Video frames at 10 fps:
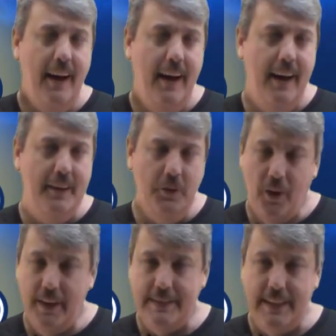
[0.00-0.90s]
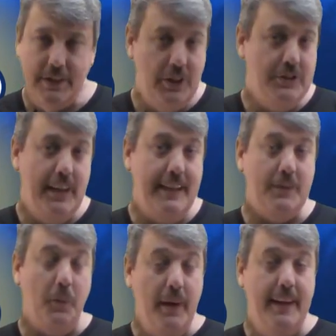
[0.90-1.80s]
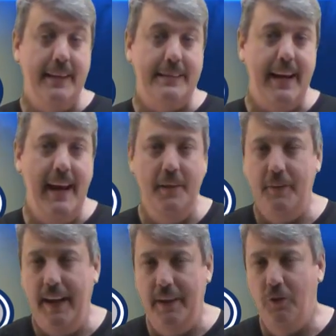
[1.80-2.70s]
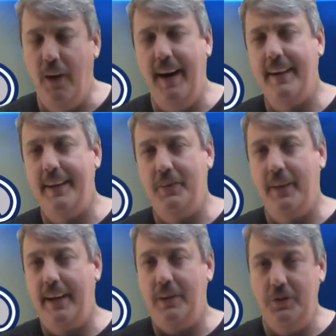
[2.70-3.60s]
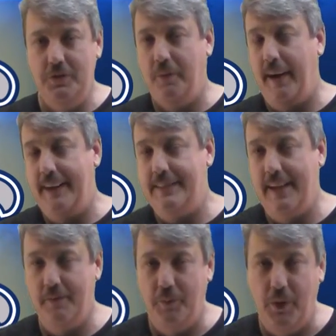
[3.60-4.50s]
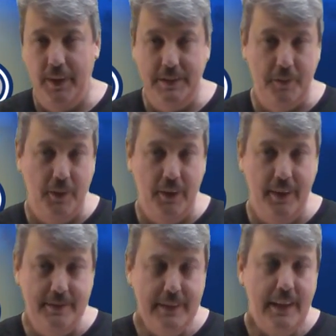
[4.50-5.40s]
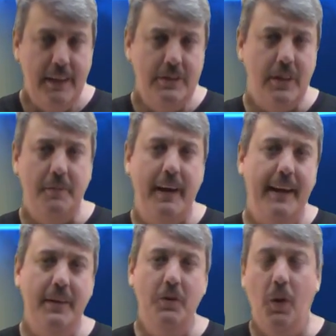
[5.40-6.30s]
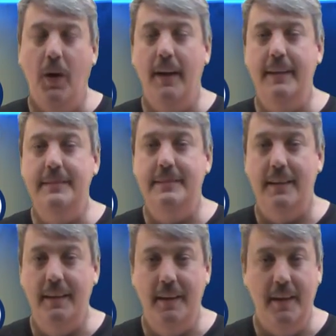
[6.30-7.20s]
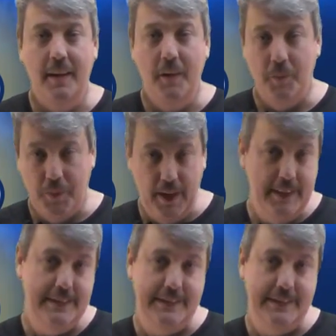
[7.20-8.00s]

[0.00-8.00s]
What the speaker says: New Orleans has a good chance of winning this game, and rarely do they lose by 7 points or more. So I'm taking New Orleans plus